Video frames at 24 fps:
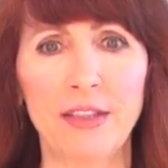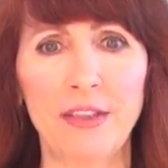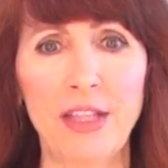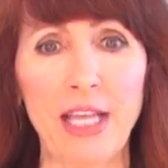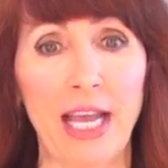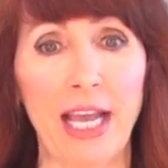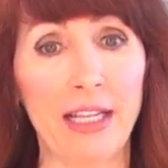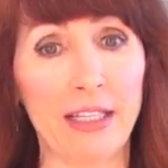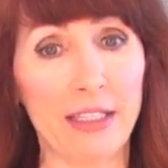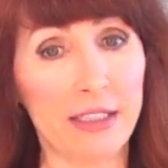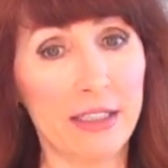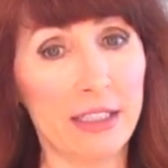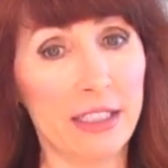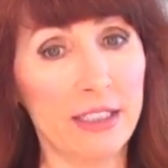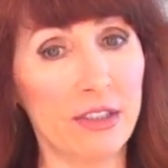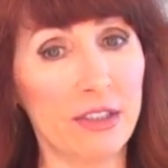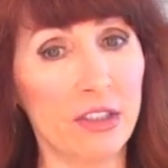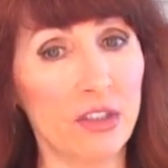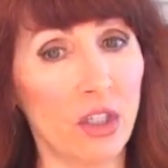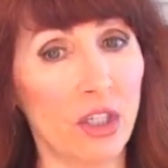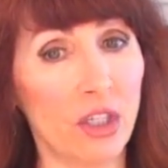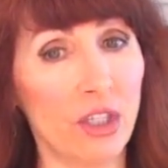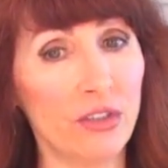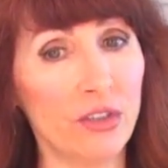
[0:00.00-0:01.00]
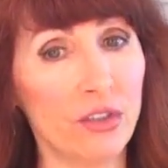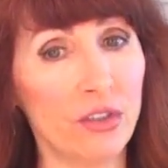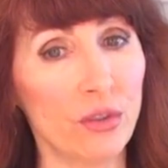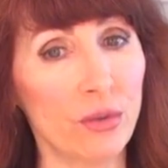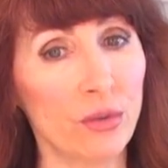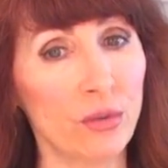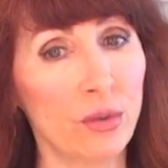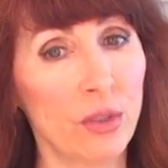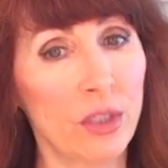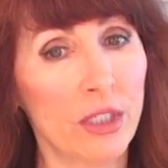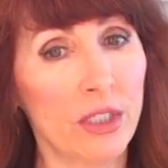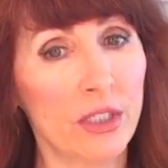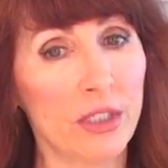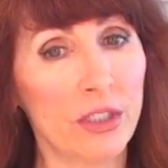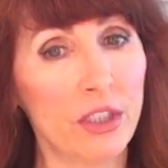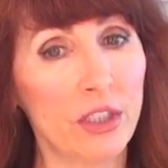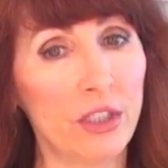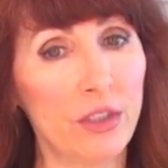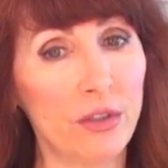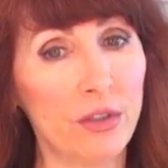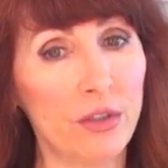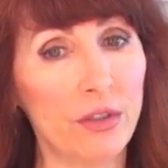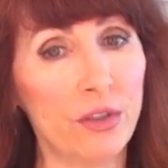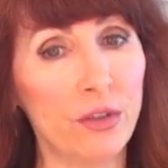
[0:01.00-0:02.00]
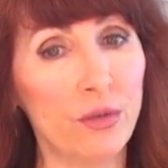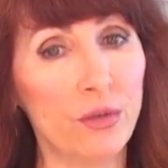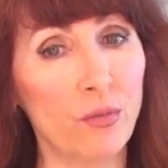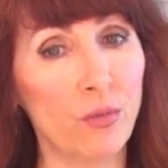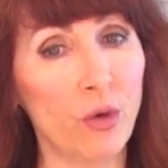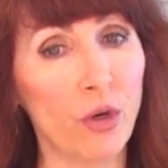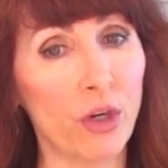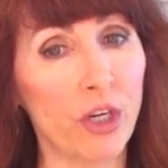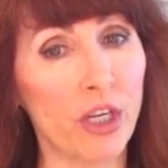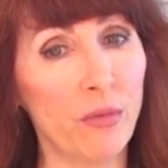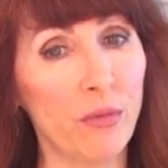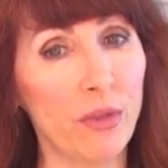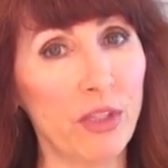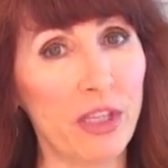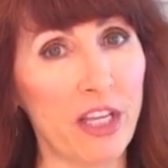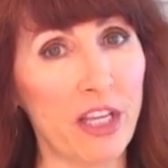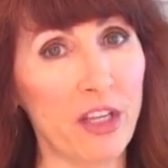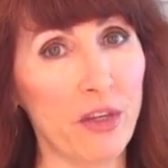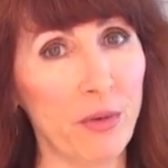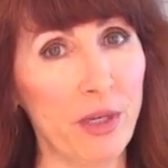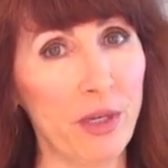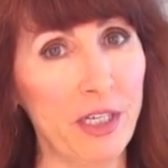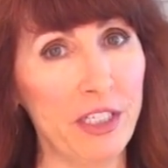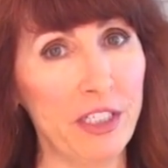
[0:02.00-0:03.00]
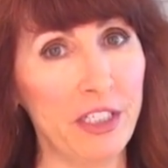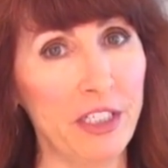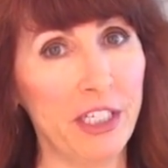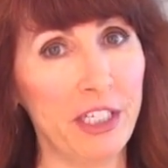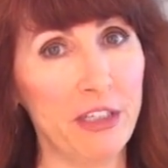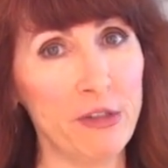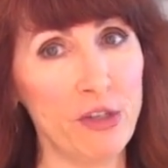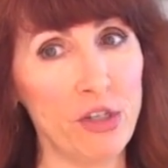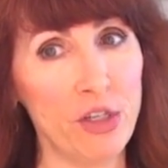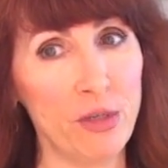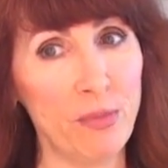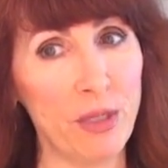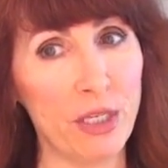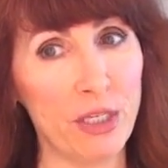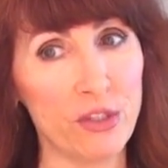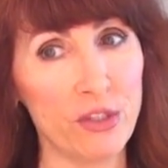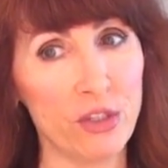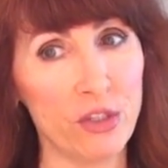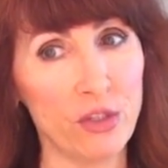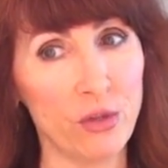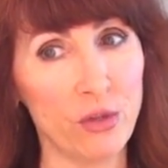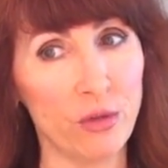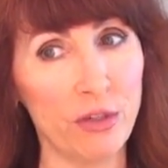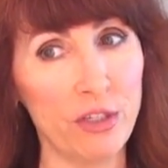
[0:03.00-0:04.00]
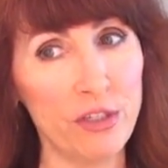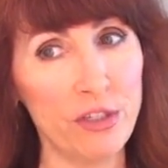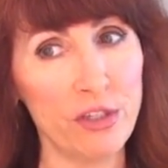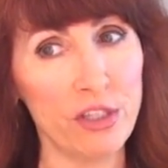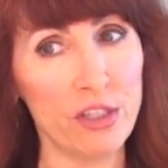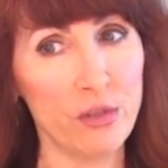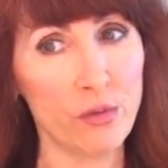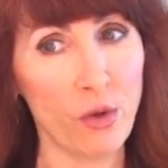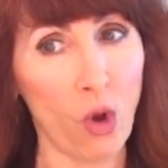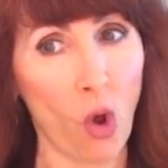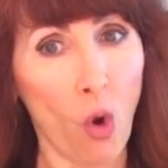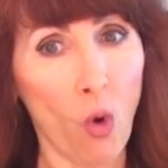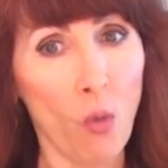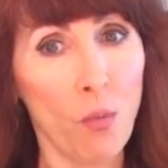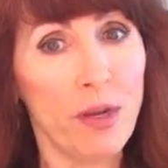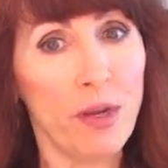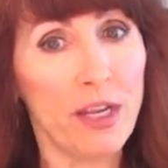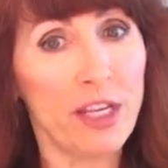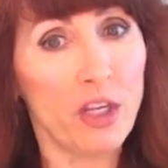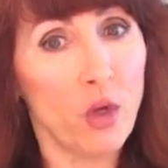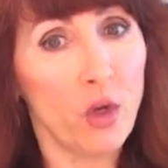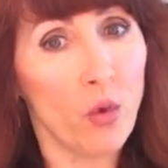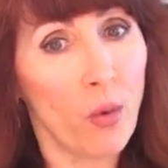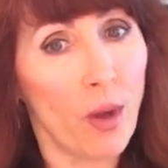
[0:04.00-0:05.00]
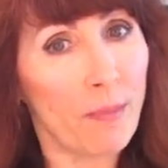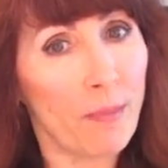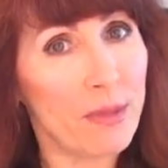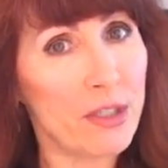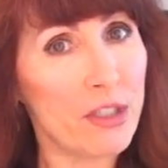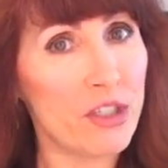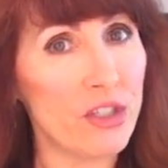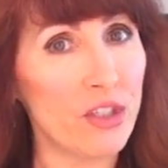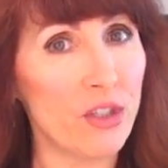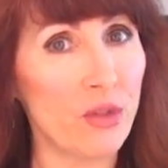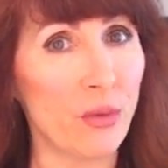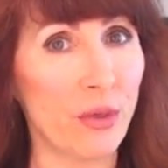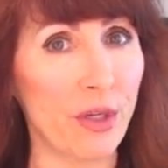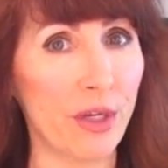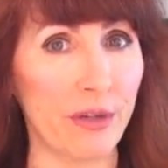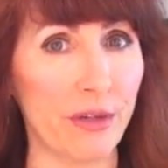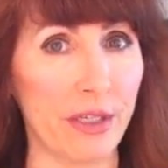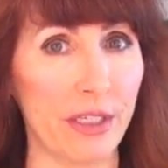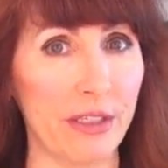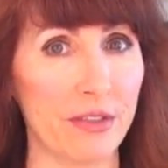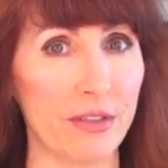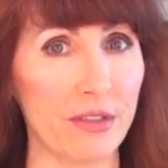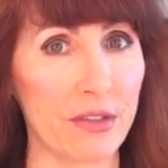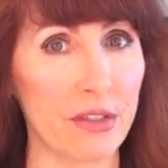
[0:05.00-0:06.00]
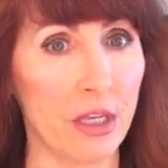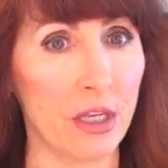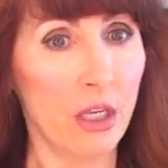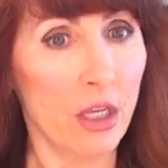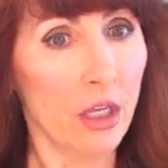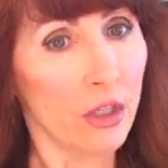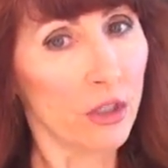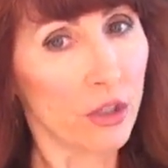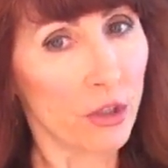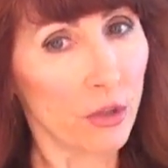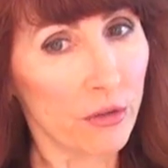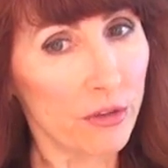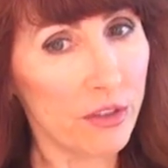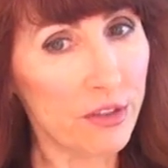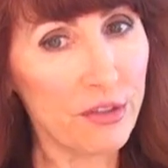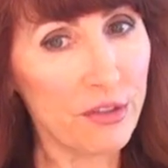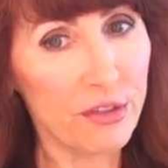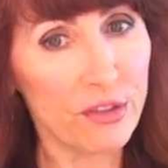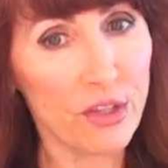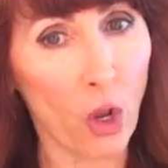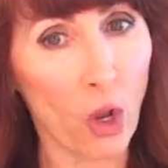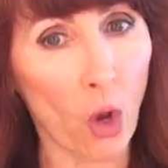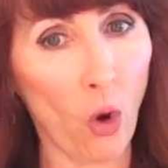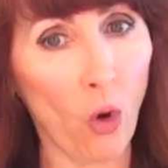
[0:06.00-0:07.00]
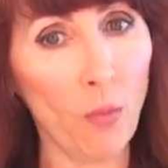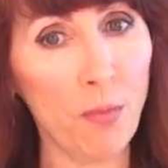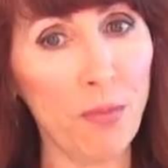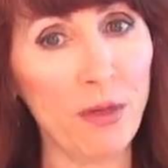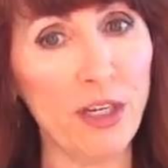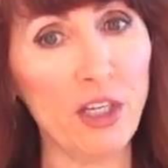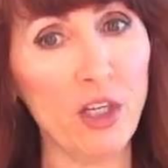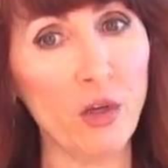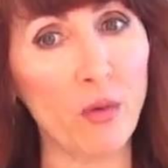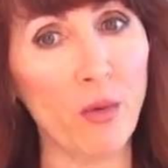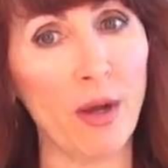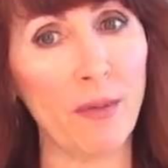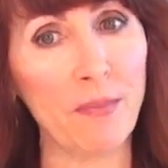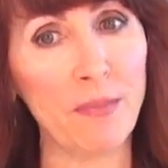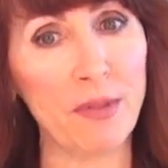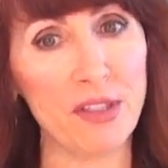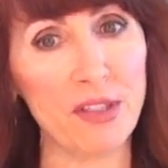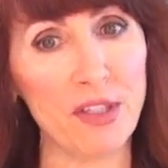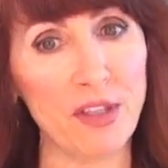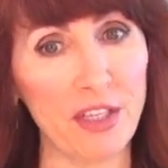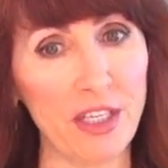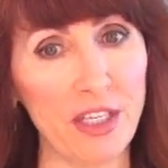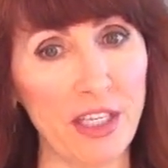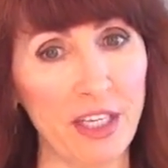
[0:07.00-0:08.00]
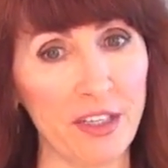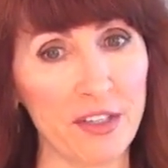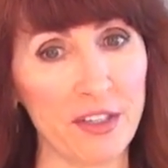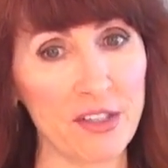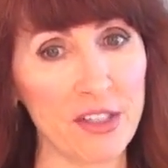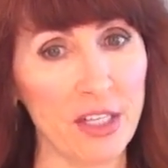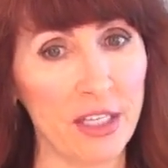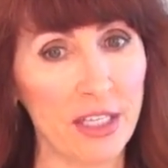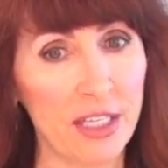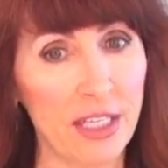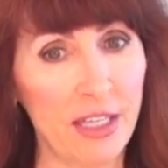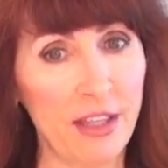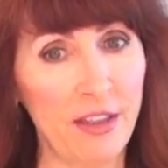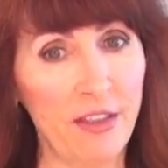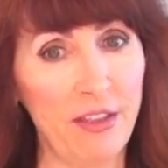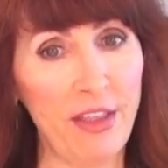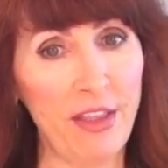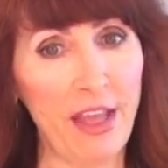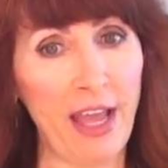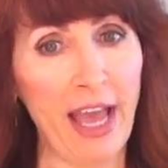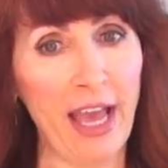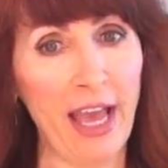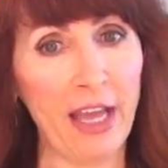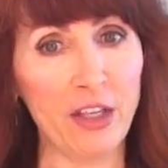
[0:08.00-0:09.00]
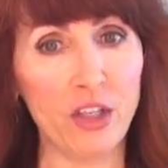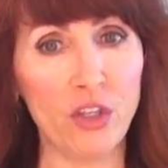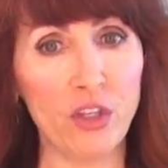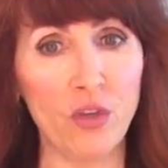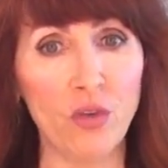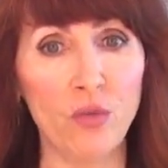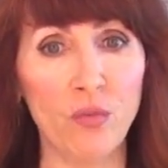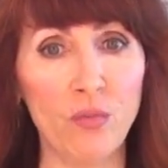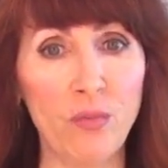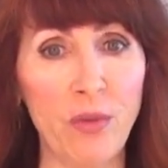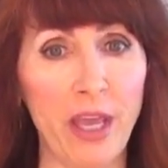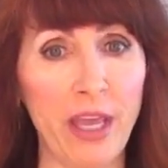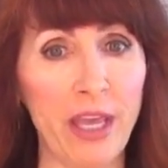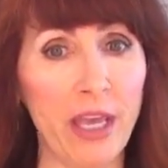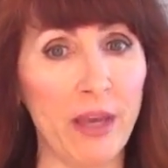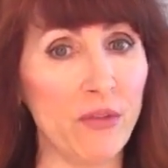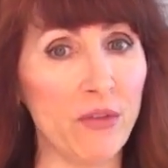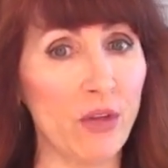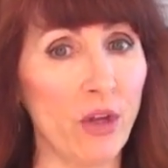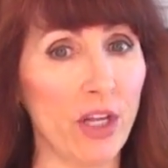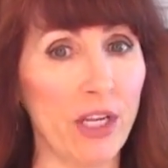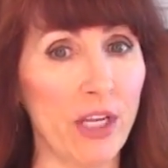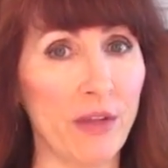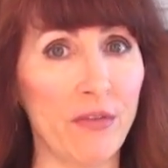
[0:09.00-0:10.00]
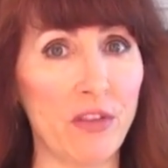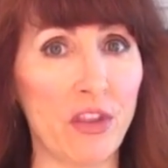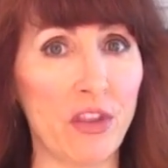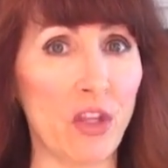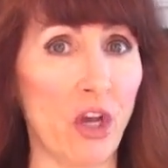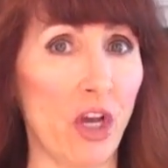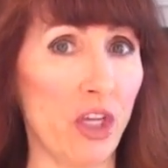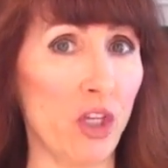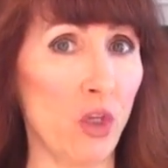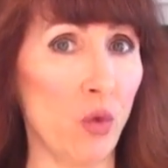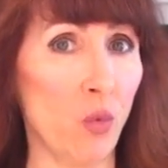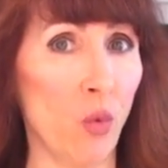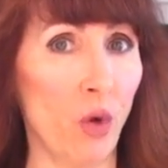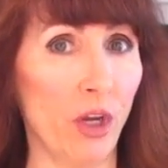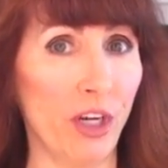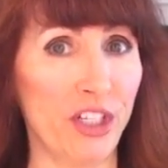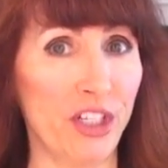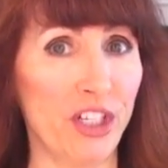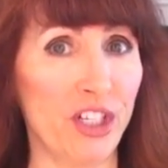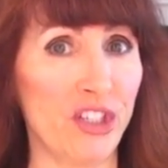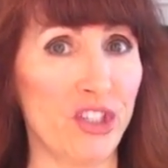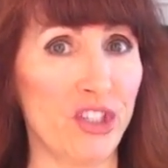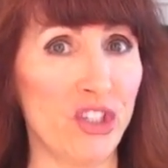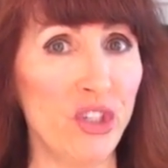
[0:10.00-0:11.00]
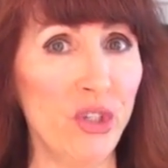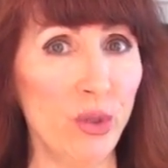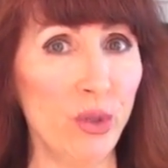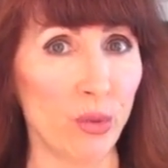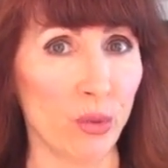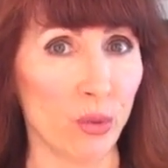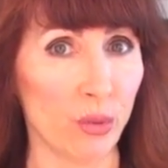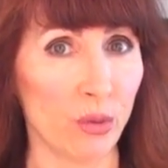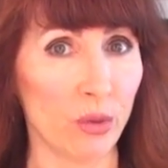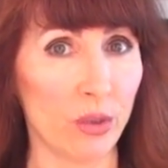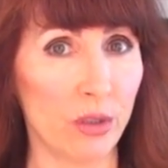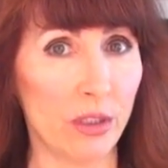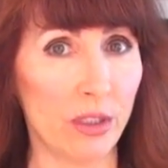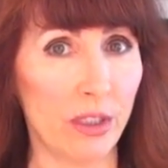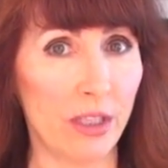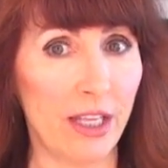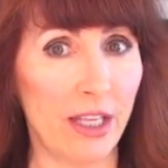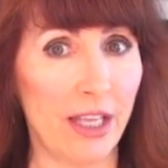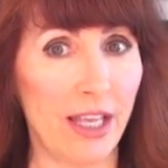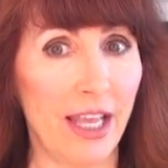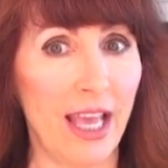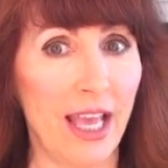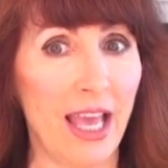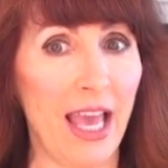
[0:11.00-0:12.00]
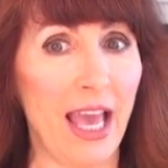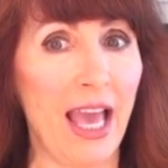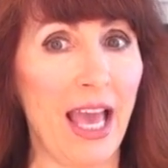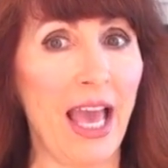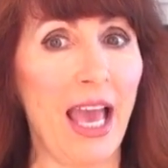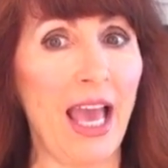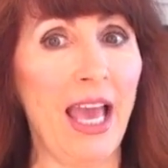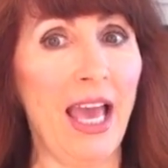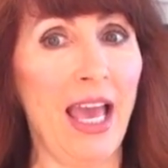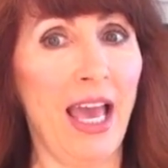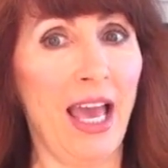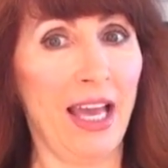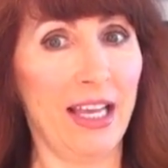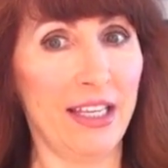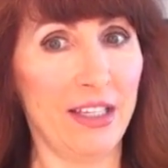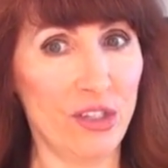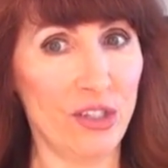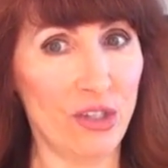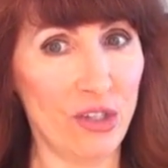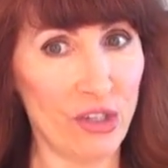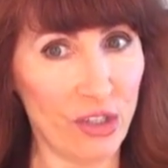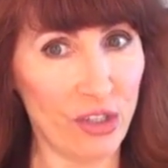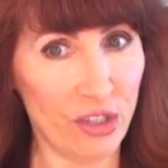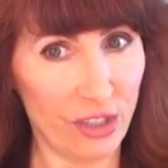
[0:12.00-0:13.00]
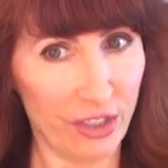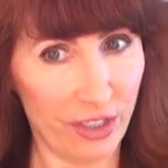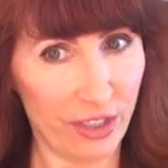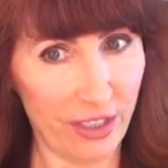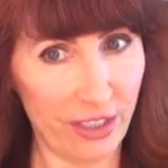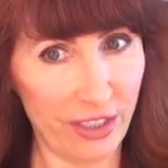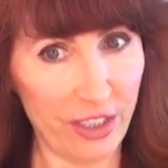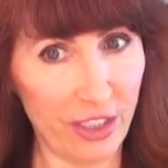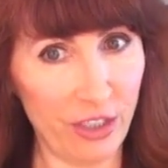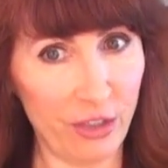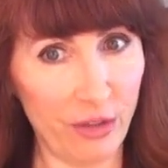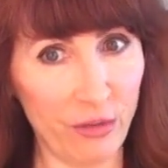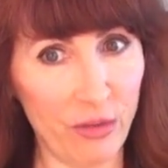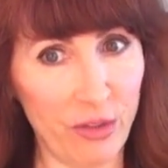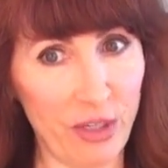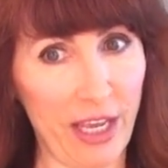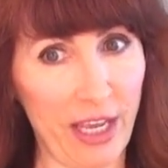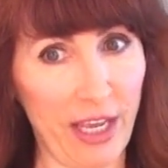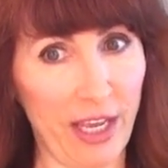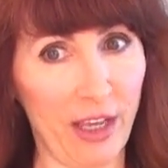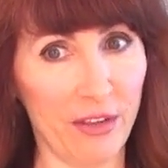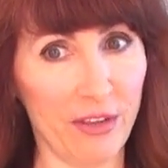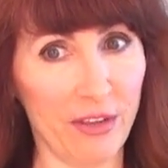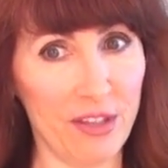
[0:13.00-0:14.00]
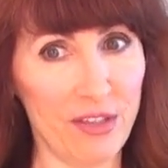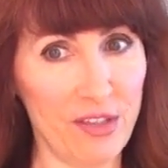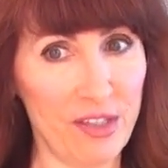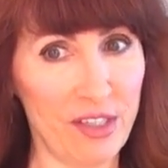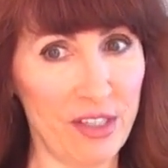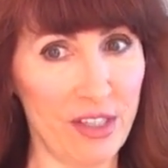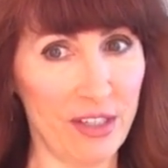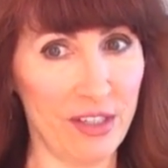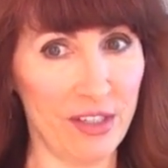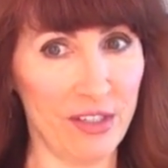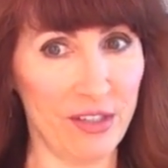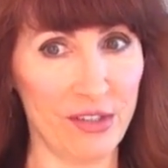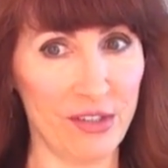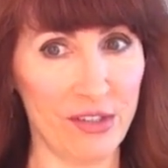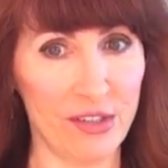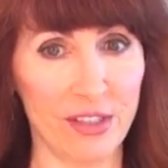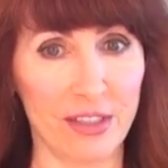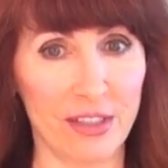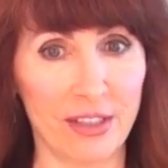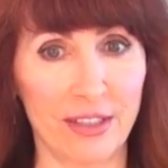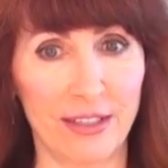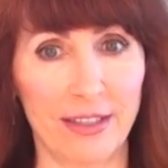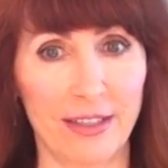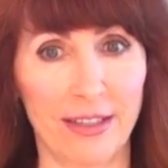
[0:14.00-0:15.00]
That this is also, working with that Uranian energy, because Uranus is opening you up into new areas. Uranus is opening you up into things that you may have not even thought you wanted to do. And, now this is